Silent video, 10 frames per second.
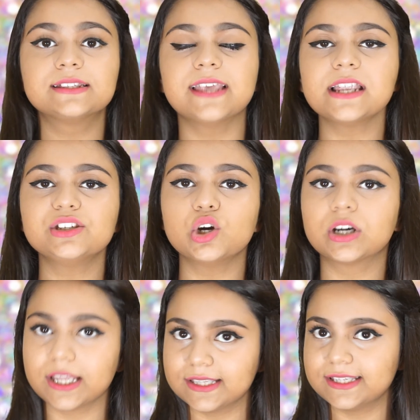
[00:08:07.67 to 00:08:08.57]
set your
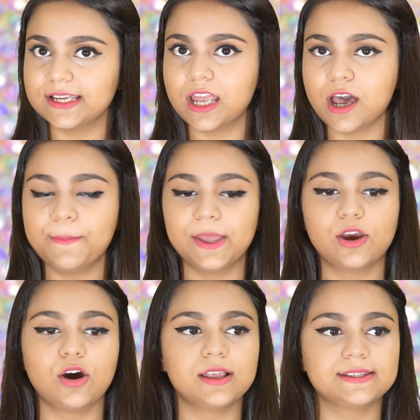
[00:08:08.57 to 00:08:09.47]
concealer,
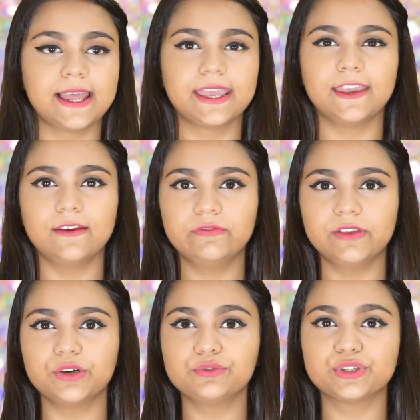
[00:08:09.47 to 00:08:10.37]
because like if
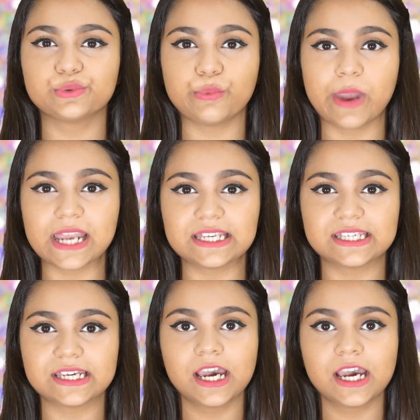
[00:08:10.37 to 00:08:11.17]
you sweat,